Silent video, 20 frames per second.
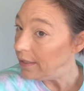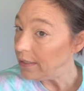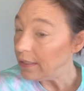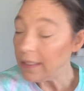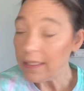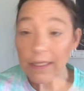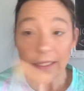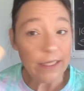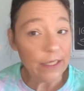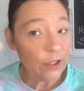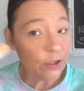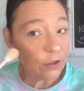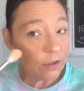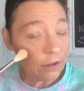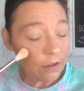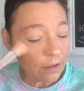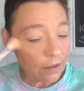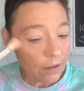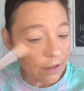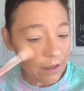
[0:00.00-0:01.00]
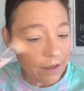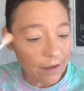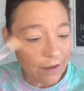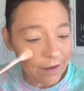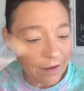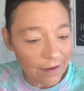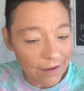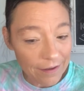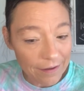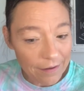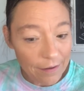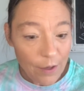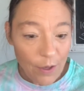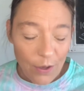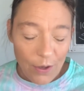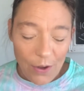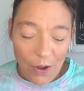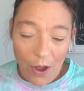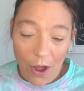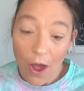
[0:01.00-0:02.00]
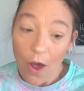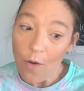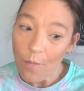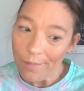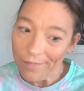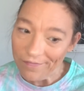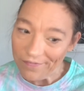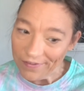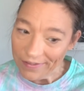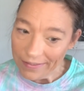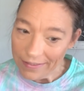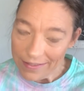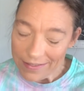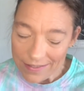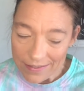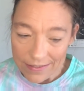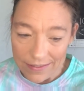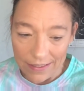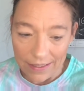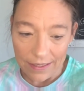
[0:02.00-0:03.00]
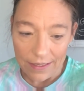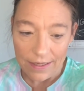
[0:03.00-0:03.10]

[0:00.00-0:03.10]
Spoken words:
glitter on my face.